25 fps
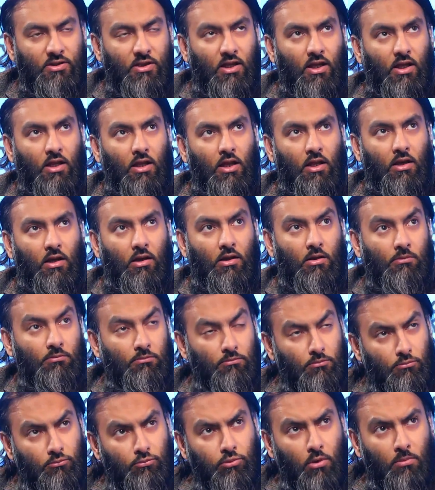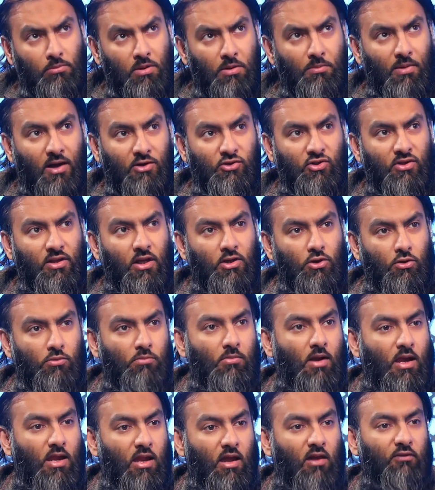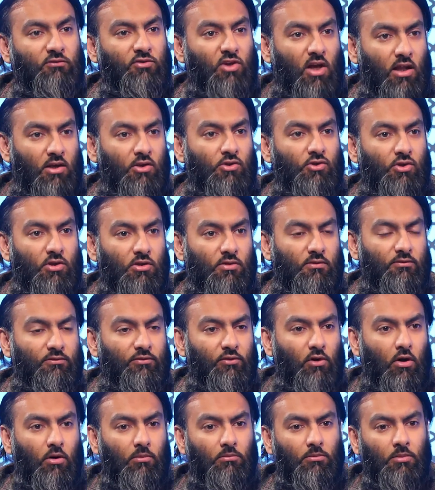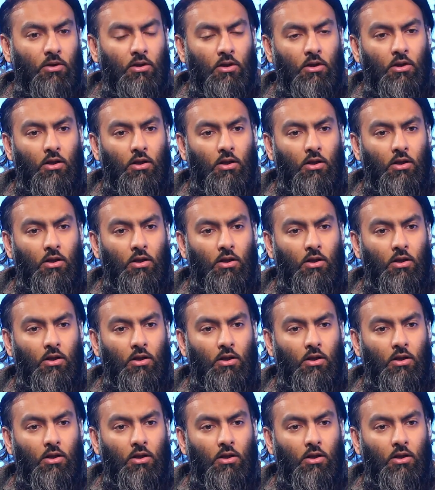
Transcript: And I can probably imagine that you may have challenges from